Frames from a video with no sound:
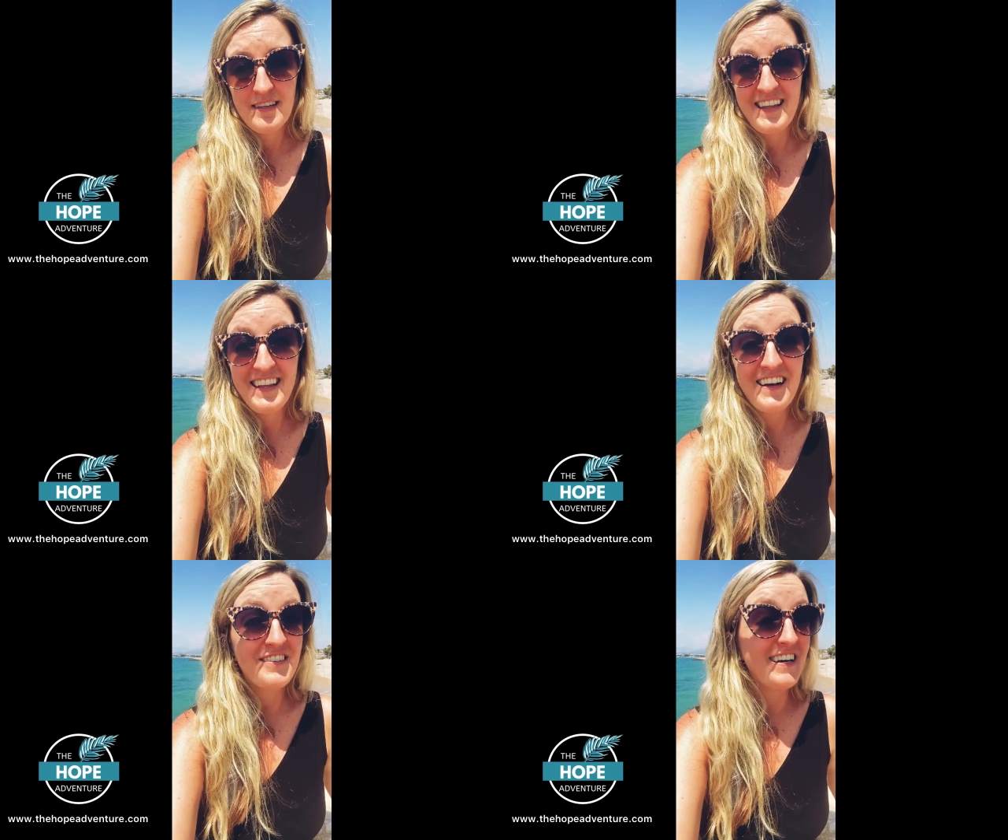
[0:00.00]
And
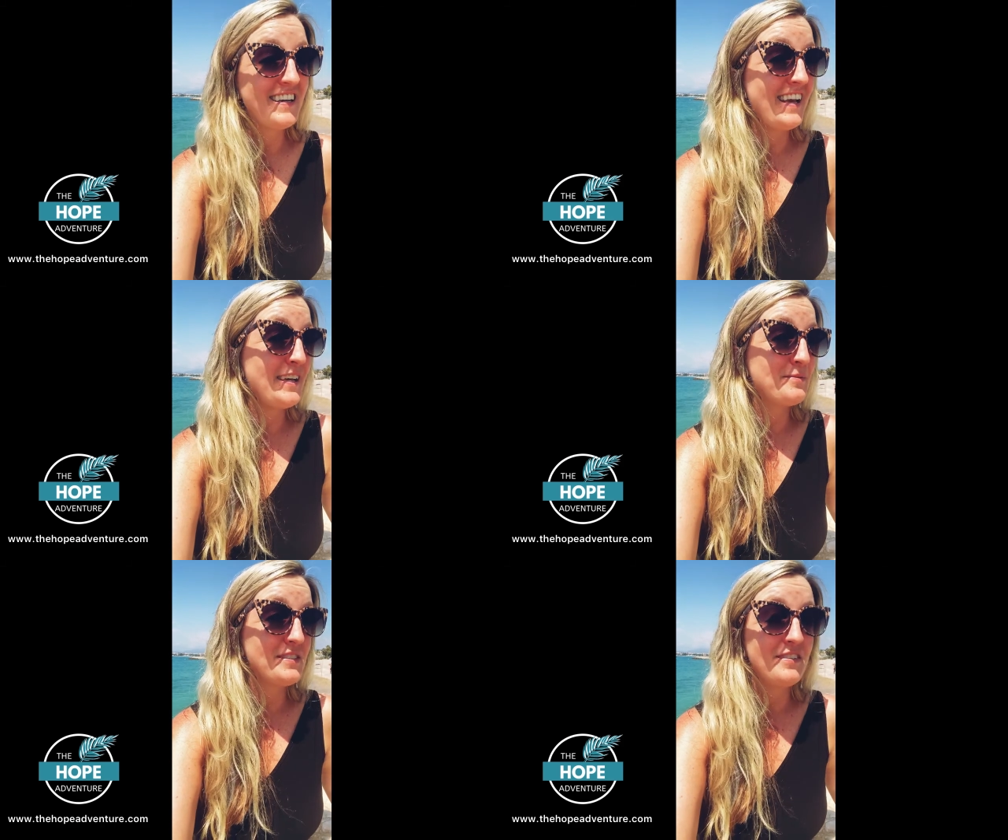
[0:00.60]
then I've got
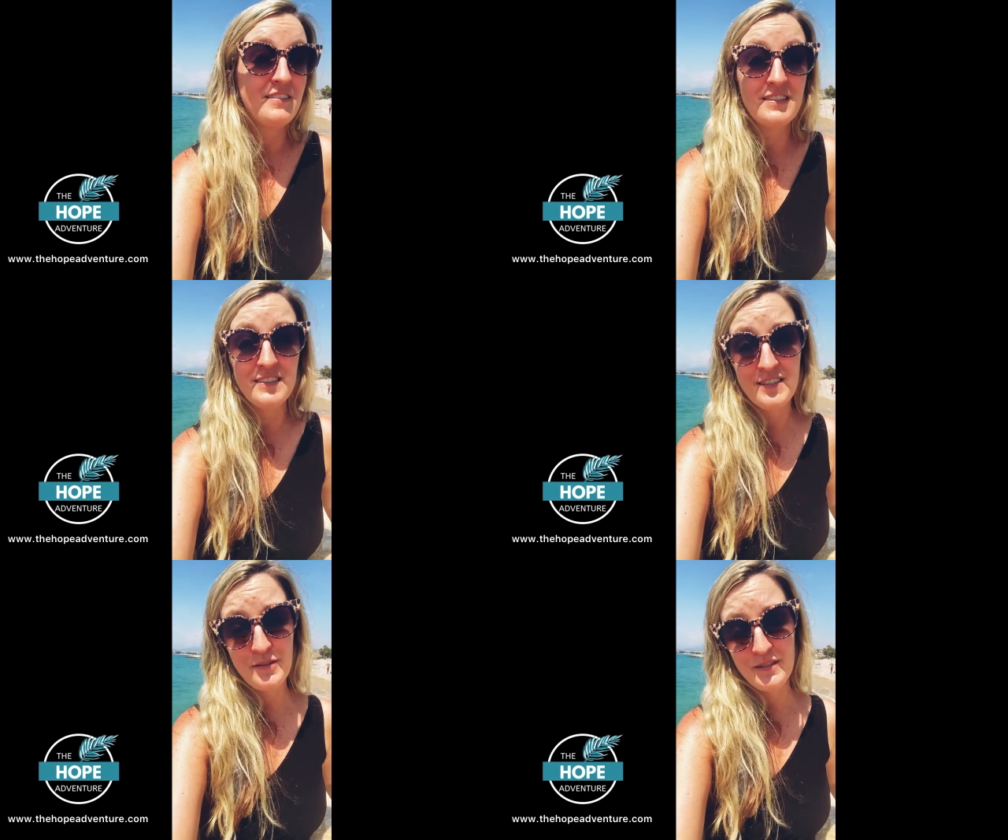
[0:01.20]
names of even the
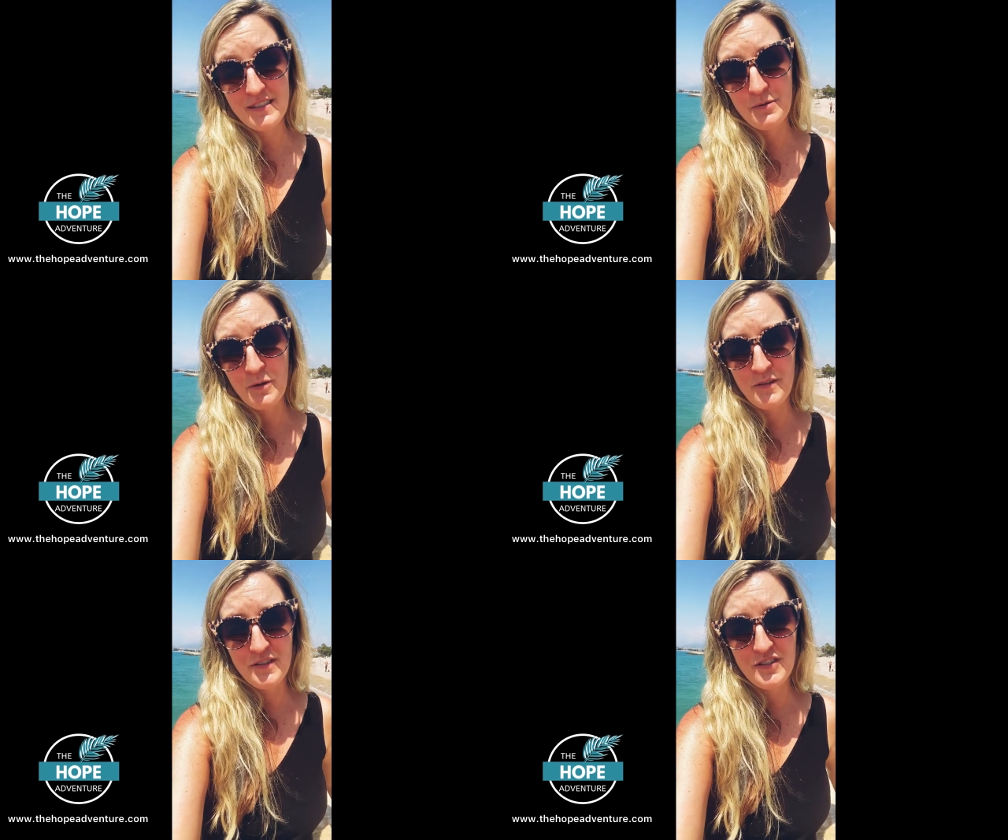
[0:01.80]
students who were
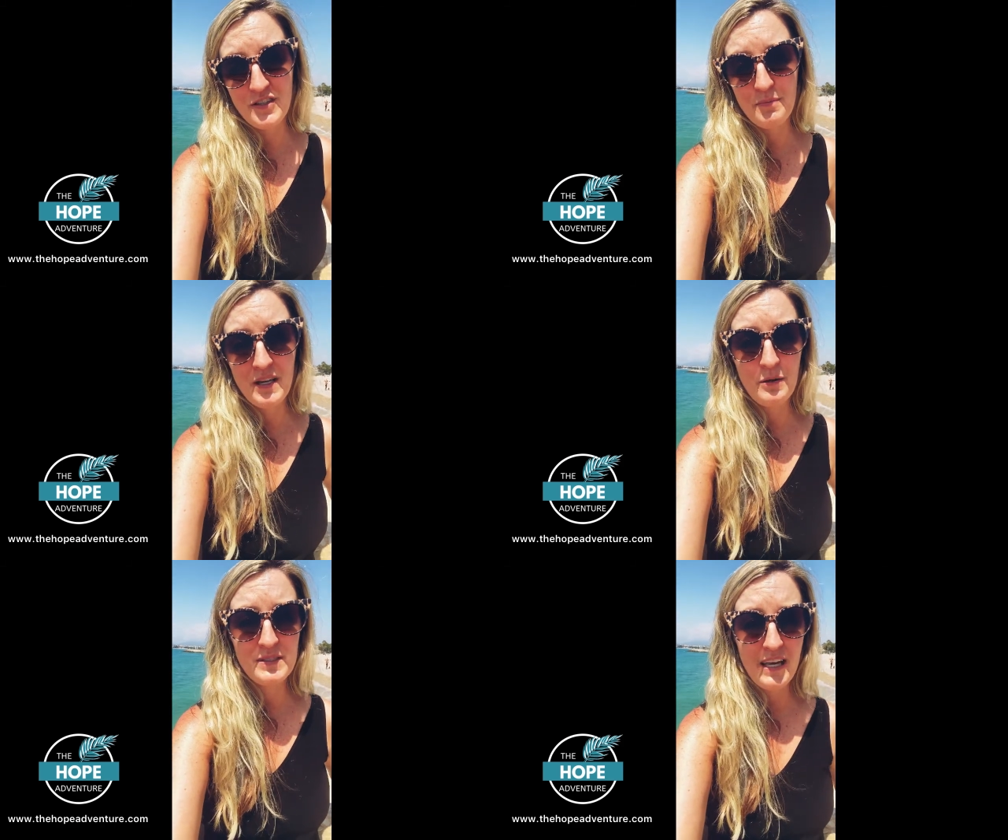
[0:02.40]
on this trip
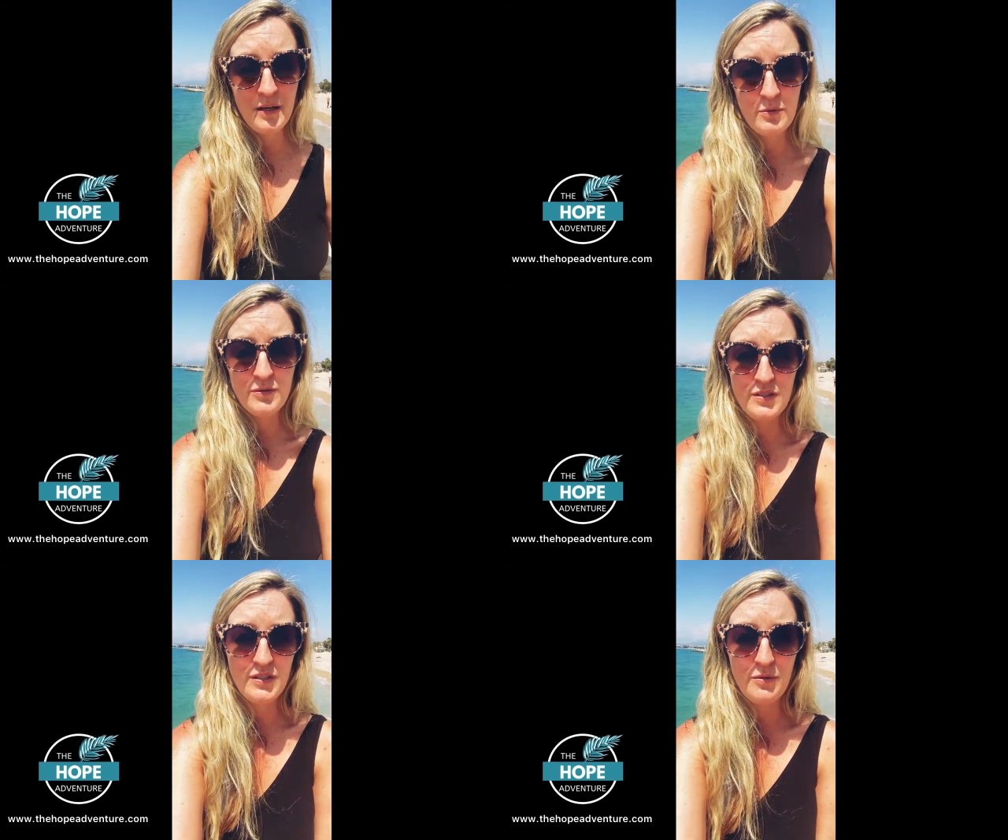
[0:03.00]
that I was able
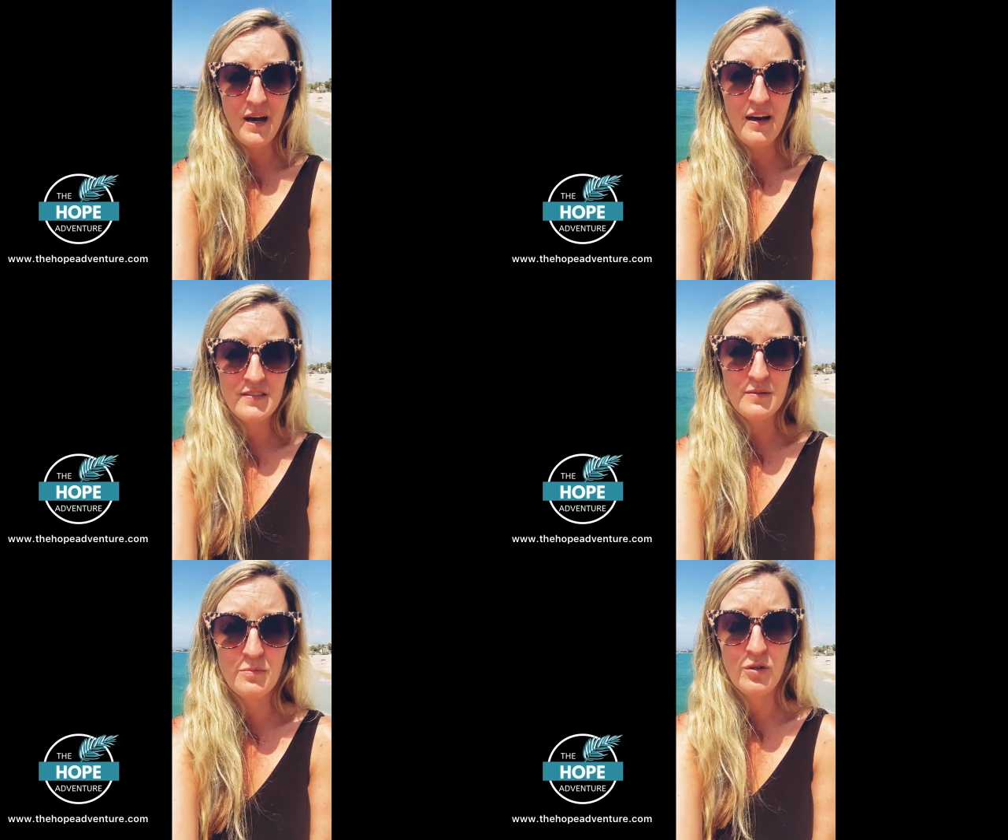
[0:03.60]
to have
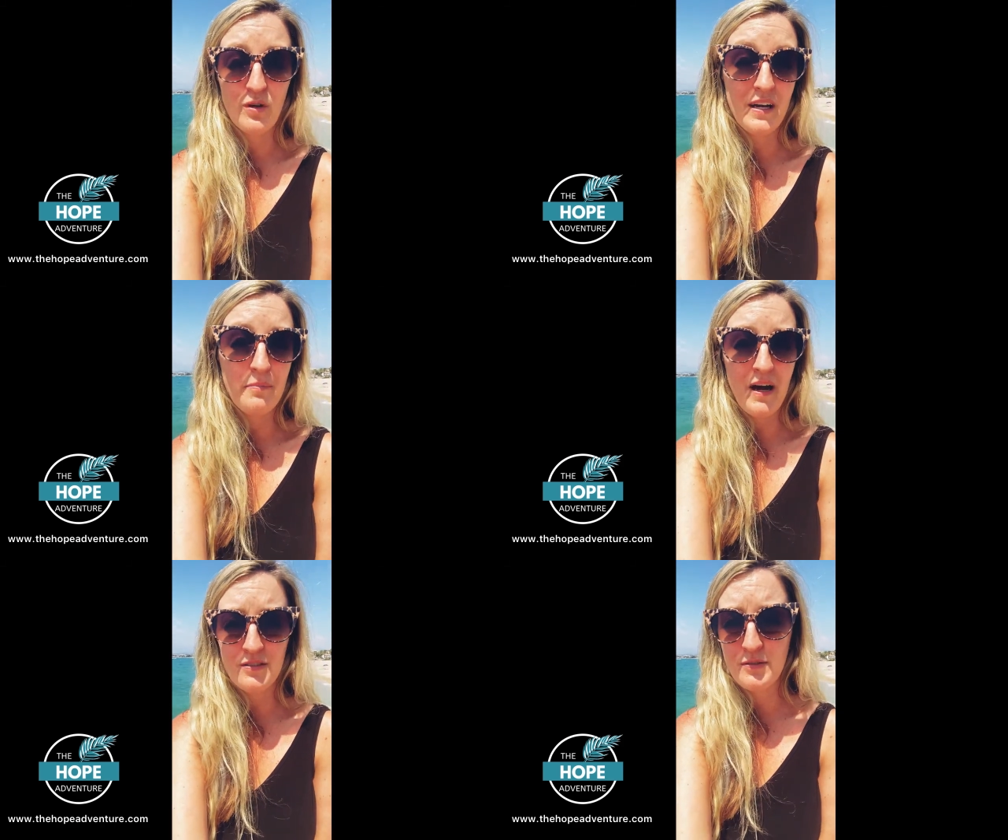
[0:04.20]
some great
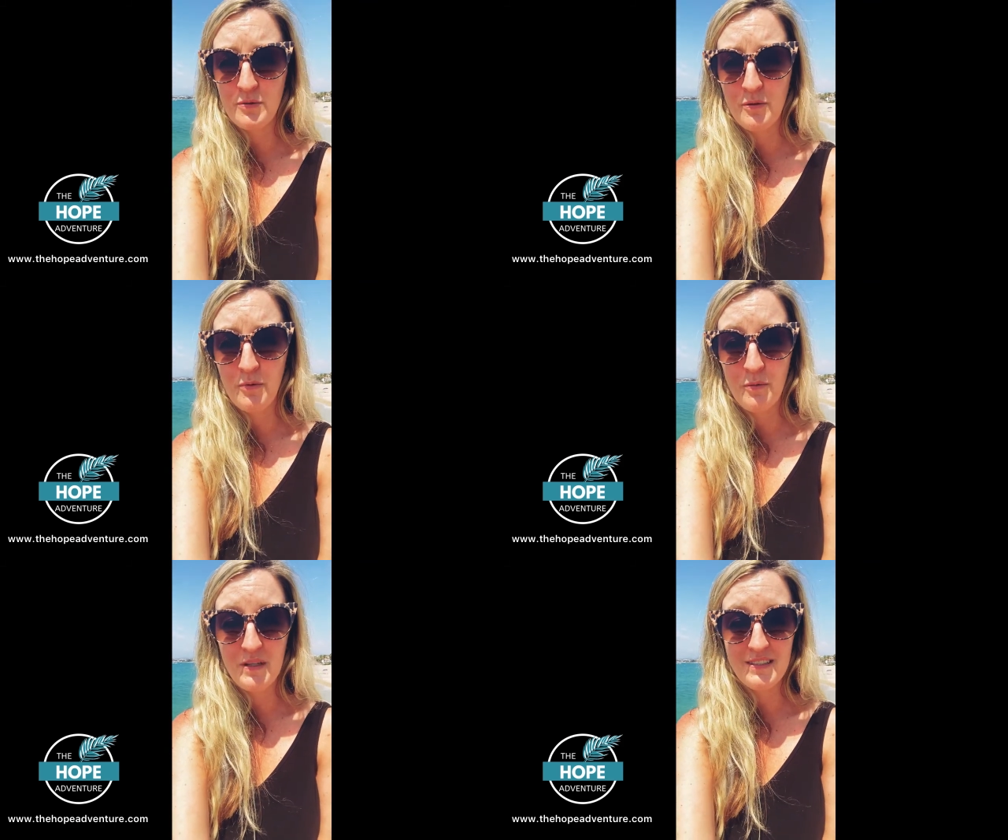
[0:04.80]
pastoral
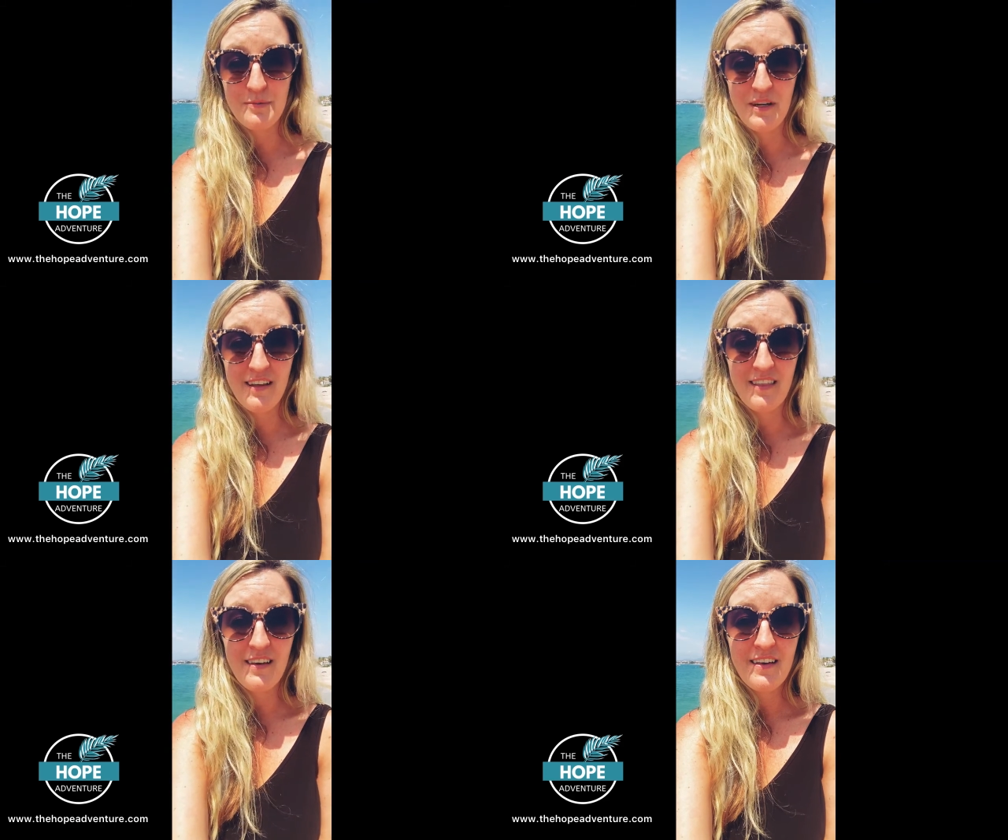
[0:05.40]
moments
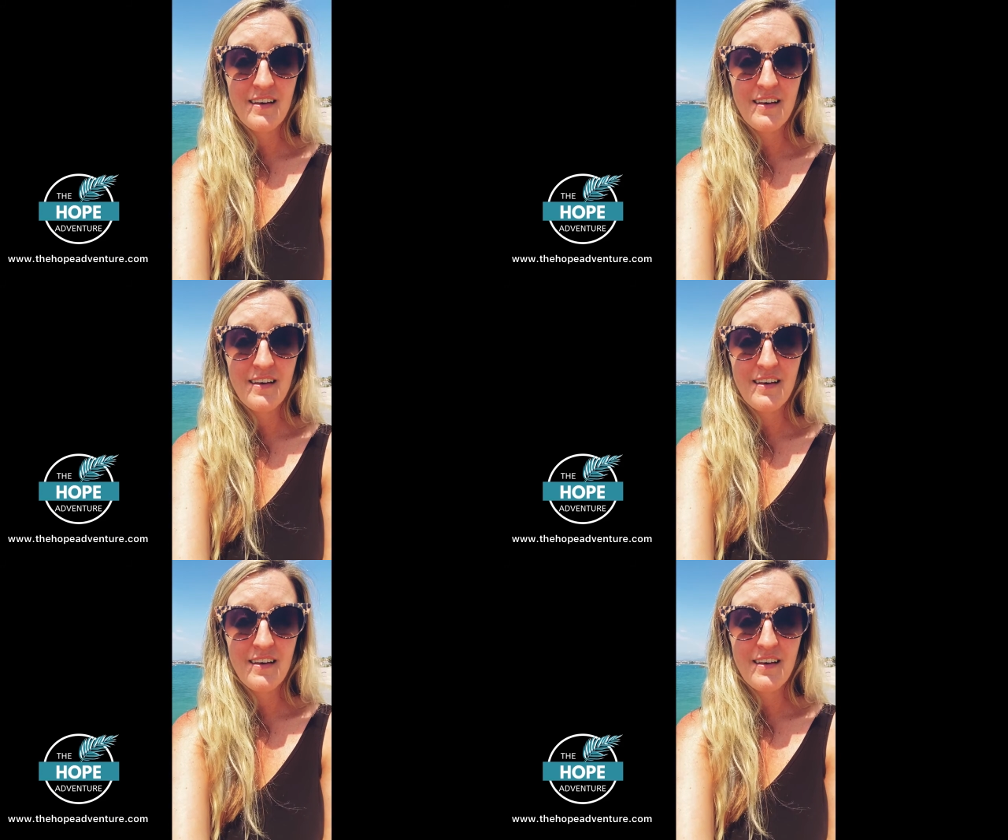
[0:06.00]
with.